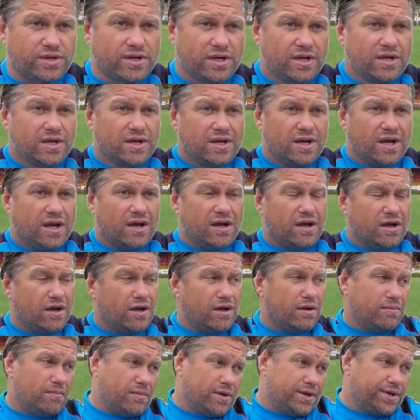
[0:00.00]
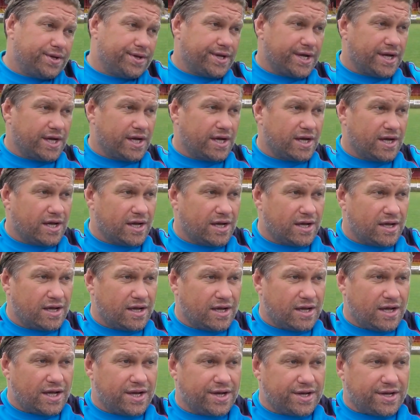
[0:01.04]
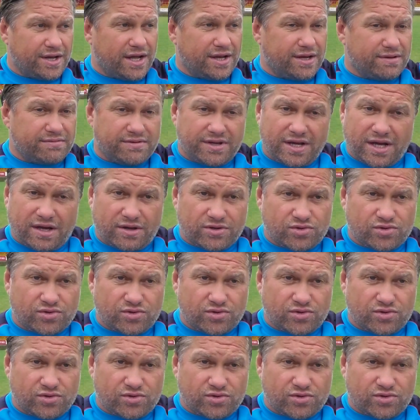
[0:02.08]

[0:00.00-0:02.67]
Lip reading: And yeah,